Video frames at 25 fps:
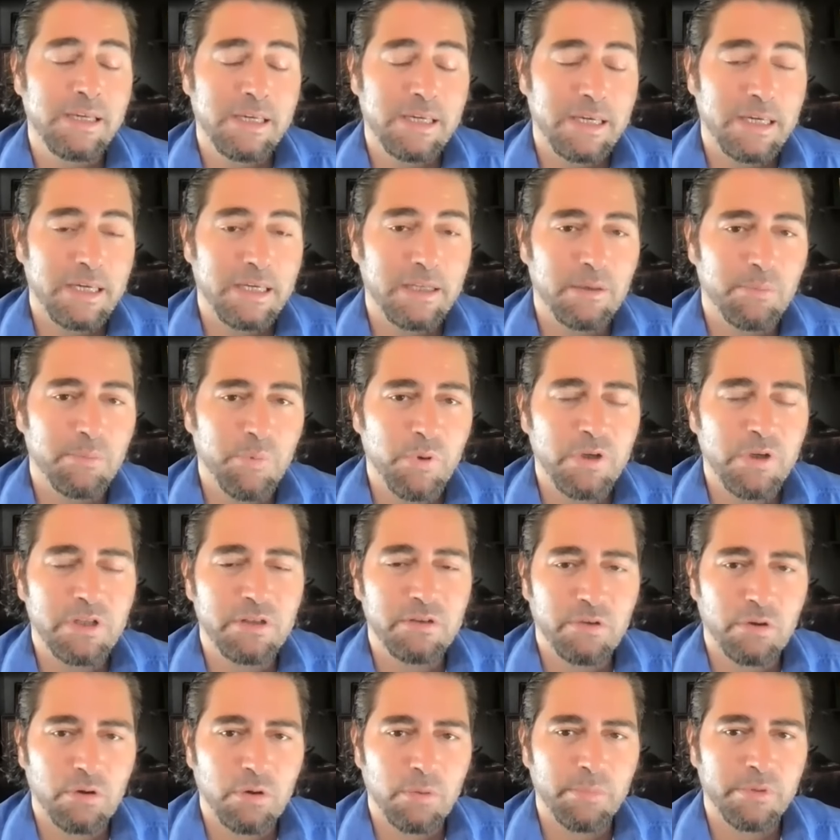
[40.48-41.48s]
in a pretty
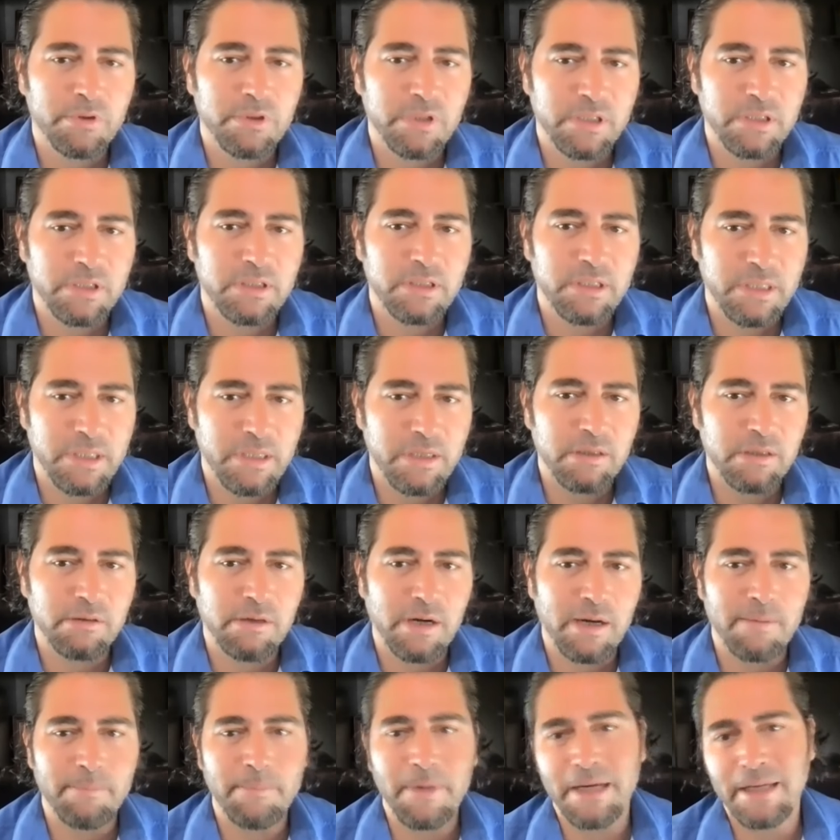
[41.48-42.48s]
turbulent year,
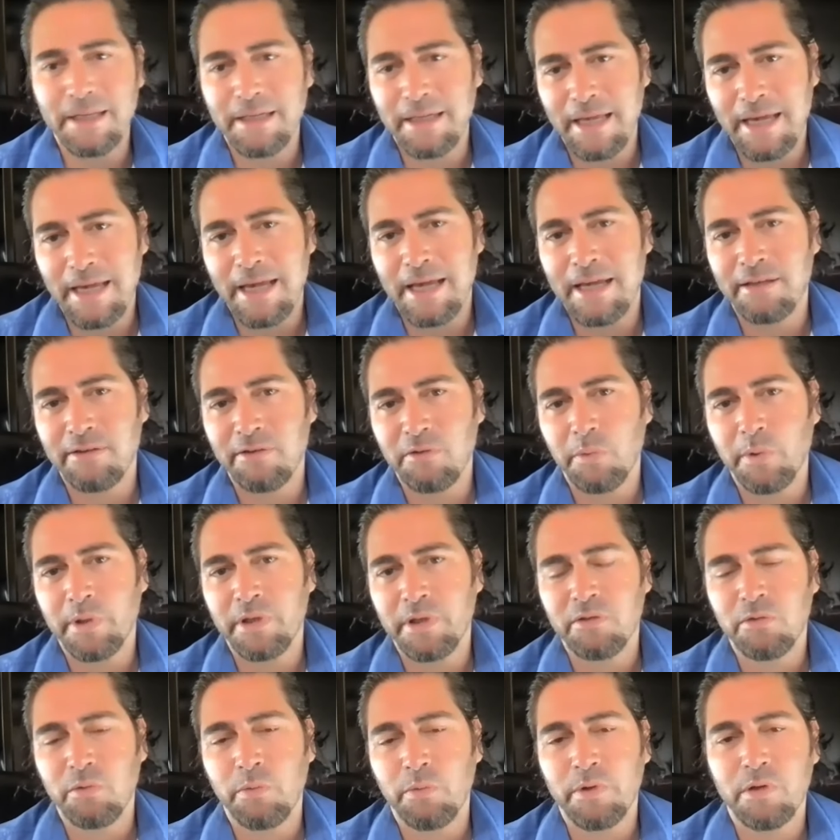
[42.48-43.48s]
I might add.
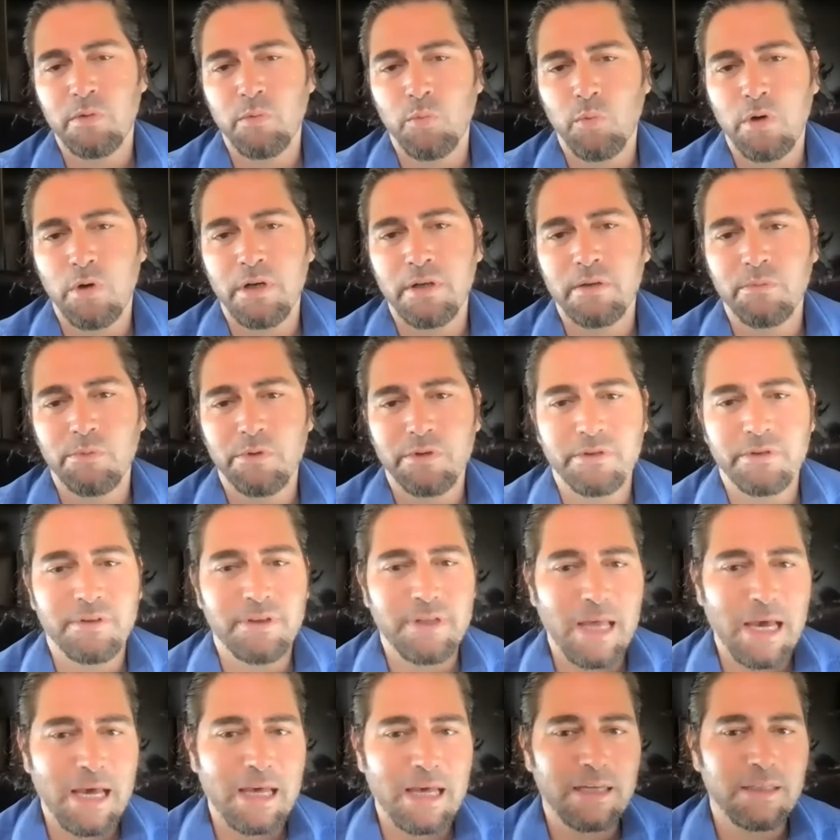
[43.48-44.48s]
2021 was
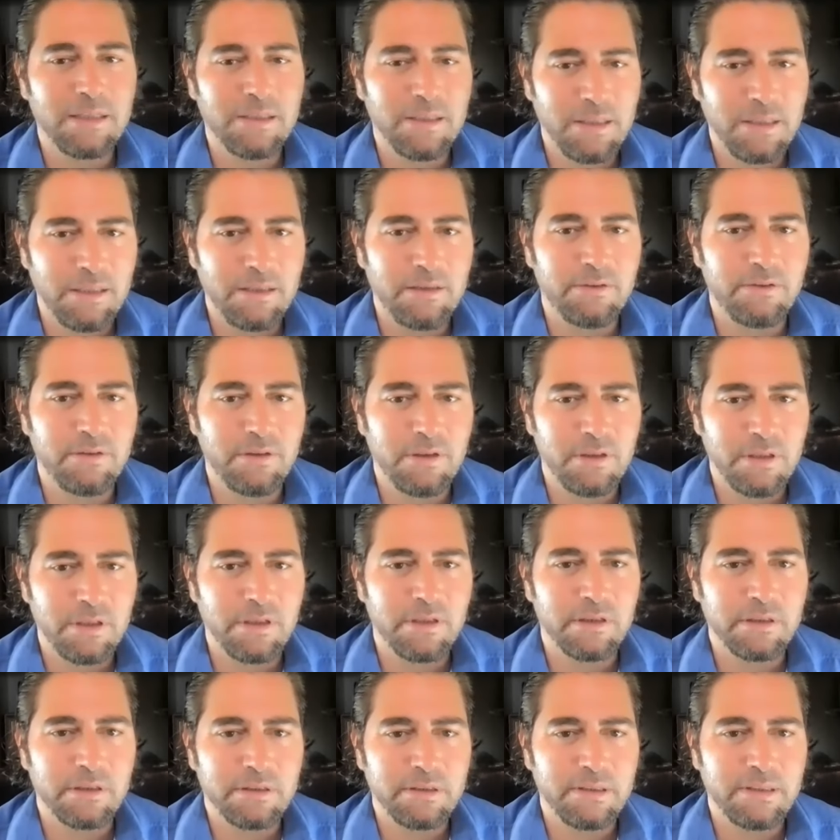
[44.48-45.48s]
not an easy
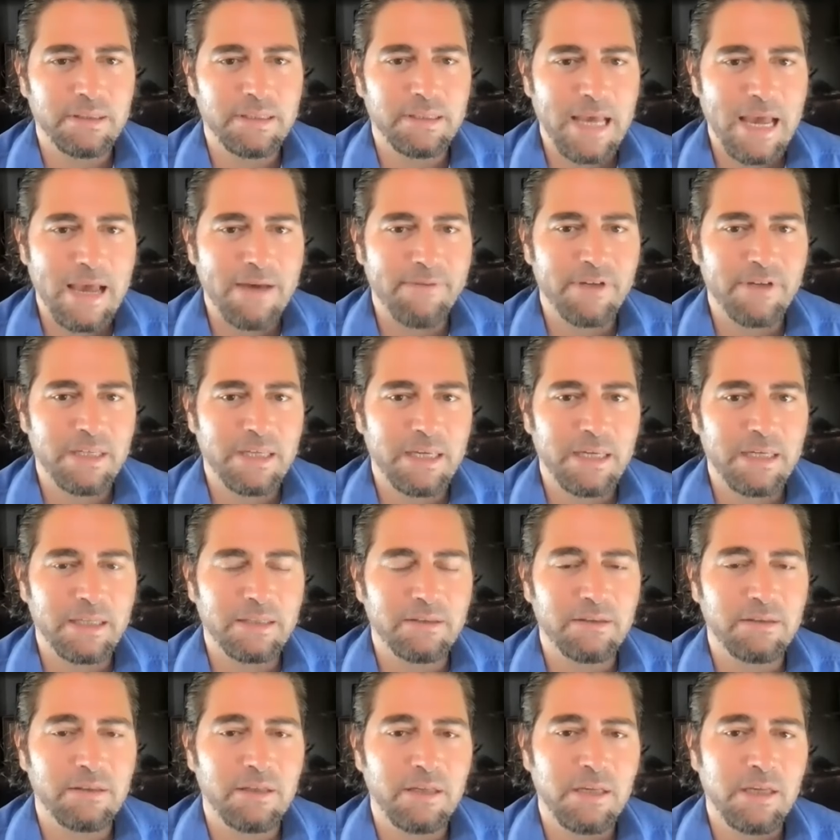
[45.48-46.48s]
year to
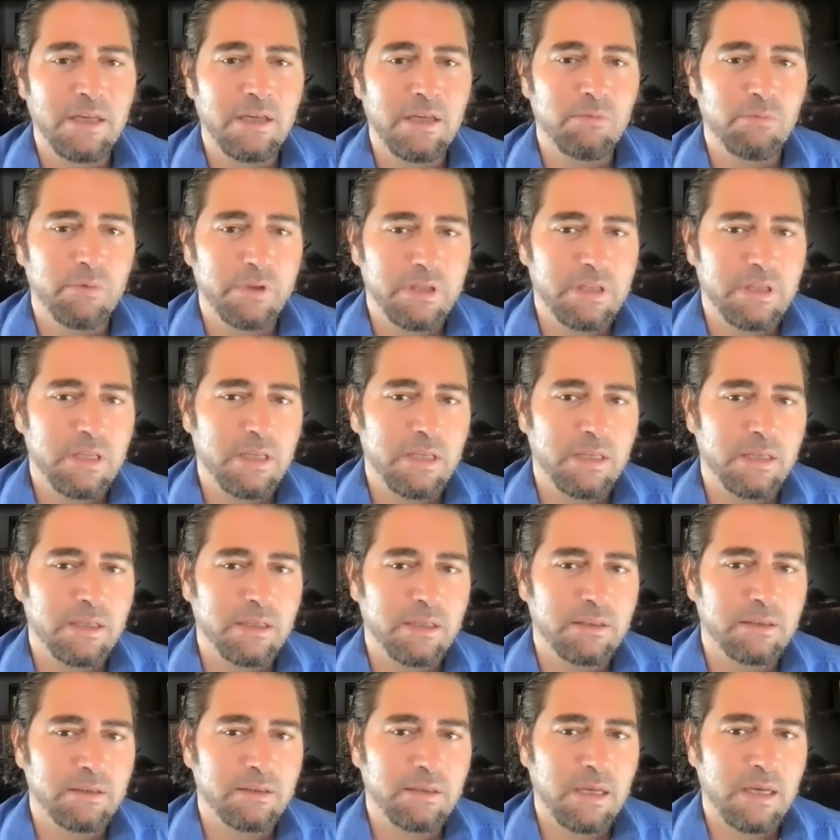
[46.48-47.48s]
navigate with
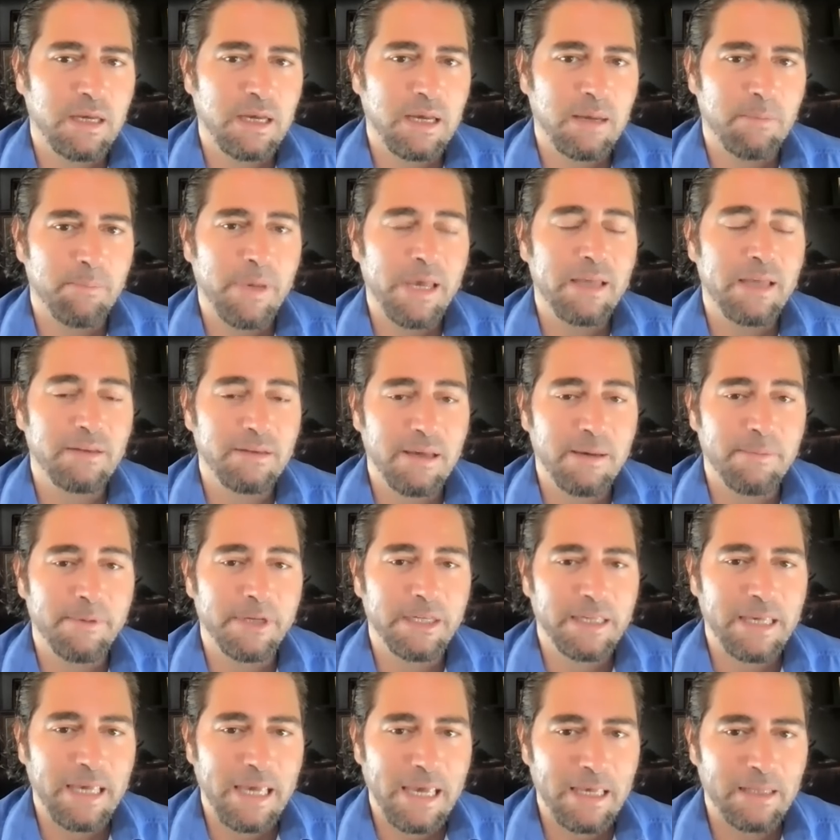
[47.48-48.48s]
the uh,
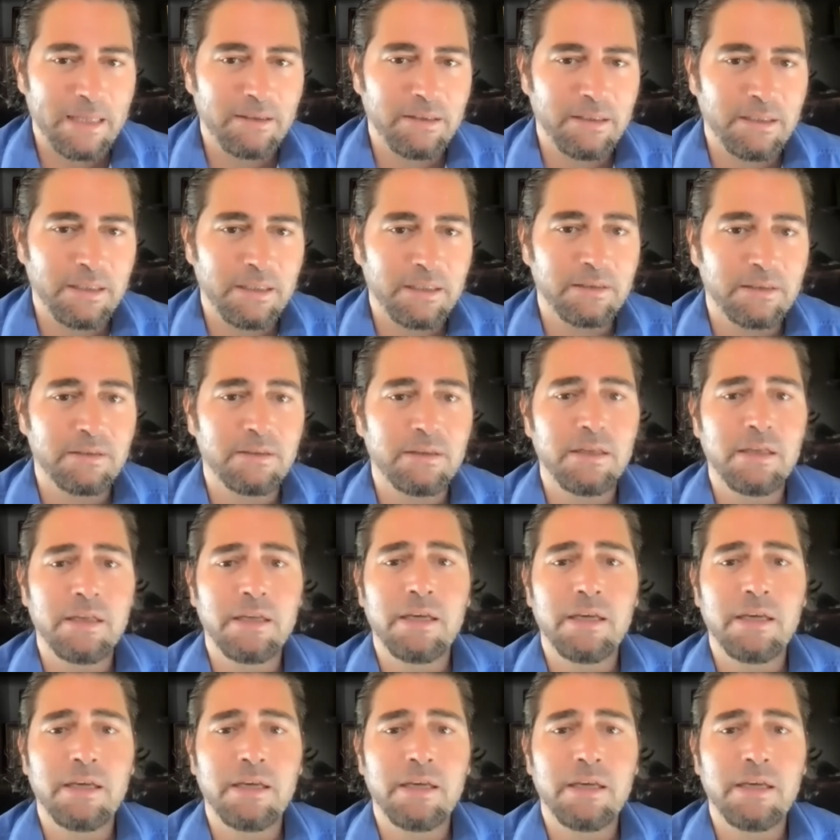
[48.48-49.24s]
pandemic ending.